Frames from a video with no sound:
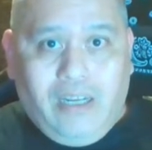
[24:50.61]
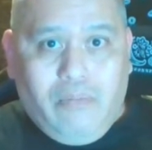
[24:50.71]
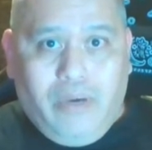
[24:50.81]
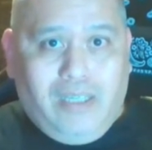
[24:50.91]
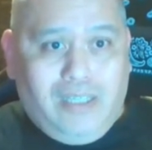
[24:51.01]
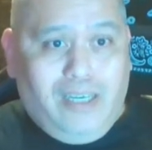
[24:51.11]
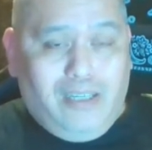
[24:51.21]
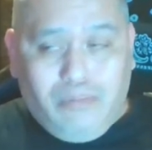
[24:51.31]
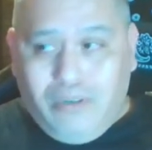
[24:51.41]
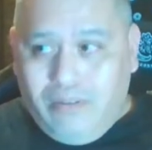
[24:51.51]
It makes
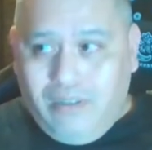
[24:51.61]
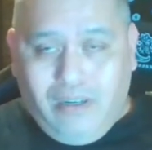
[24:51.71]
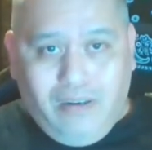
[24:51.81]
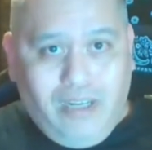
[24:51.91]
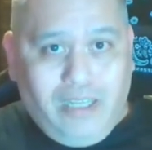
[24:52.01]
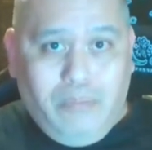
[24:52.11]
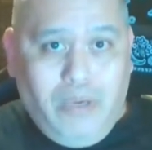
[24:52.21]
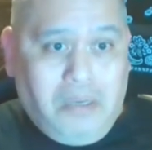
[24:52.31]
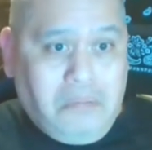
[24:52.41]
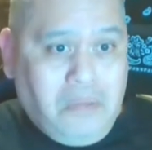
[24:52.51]
sense, but, you know, that's
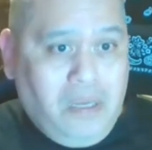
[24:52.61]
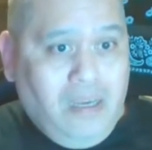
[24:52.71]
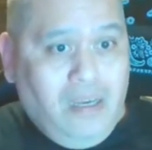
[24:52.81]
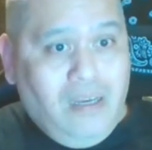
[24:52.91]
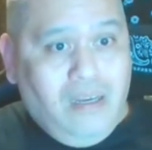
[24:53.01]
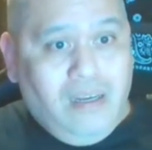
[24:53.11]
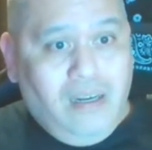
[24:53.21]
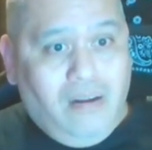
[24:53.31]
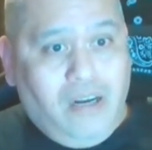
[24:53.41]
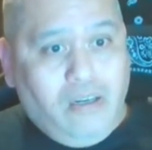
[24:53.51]
me.
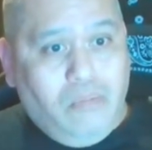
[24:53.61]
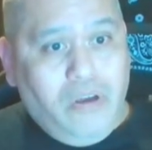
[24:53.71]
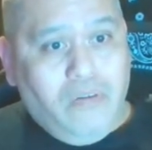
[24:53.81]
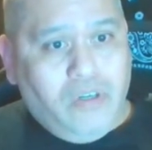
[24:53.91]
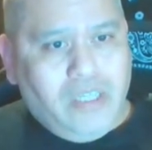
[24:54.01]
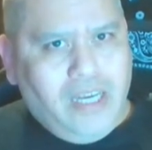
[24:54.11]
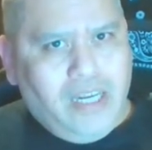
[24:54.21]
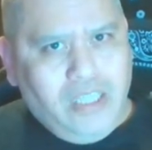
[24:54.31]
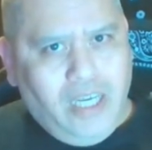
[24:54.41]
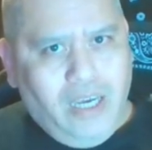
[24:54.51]
Now, Dr. Britt versus
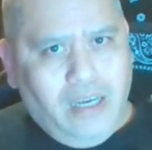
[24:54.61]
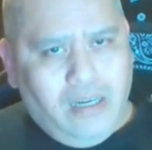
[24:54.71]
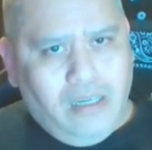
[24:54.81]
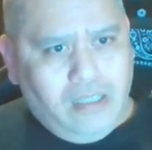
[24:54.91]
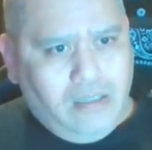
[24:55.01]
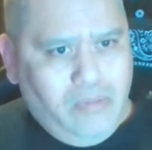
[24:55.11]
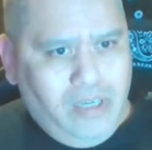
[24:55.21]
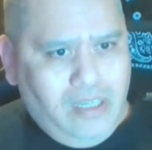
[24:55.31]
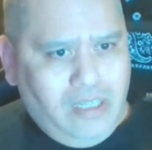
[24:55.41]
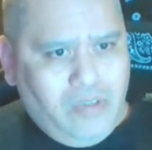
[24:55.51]
Anna Jay.
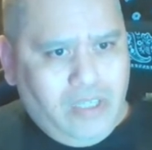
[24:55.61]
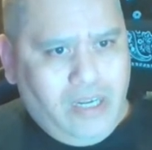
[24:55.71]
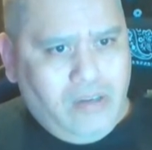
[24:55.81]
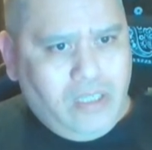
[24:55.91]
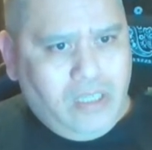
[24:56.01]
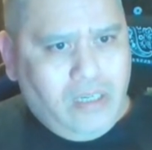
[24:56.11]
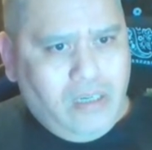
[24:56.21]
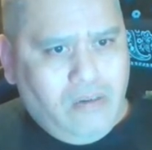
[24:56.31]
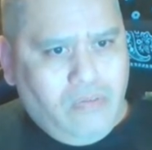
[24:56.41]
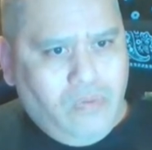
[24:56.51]
This was announced
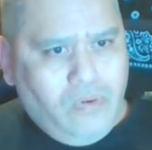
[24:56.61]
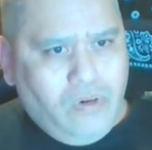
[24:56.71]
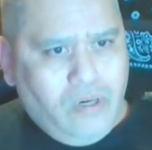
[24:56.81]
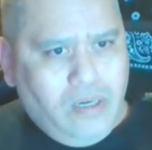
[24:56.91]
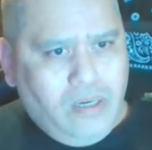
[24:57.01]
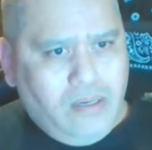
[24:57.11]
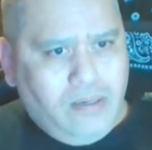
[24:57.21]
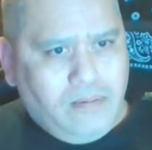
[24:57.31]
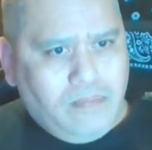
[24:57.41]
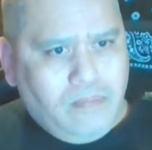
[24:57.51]

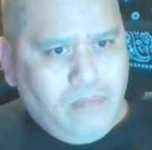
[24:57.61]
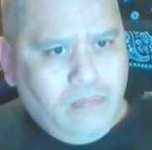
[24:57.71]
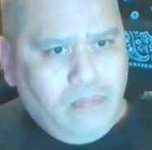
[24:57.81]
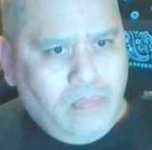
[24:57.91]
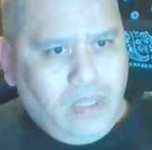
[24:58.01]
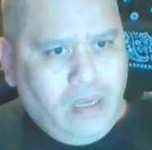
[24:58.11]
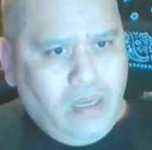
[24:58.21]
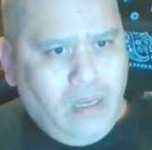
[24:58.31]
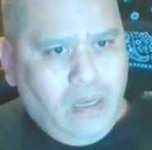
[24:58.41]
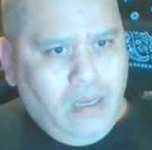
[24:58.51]
for
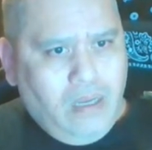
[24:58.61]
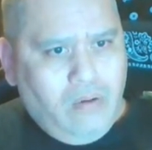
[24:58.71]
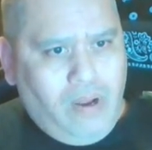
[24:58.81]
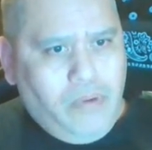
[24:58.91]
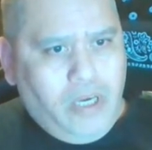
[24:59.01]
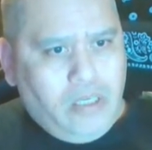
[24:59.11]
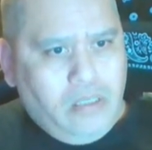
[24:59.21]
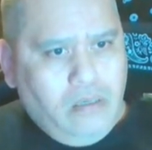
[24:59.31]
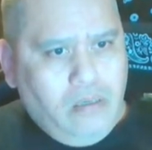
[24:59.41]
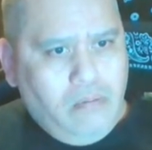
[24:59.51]
Rampage.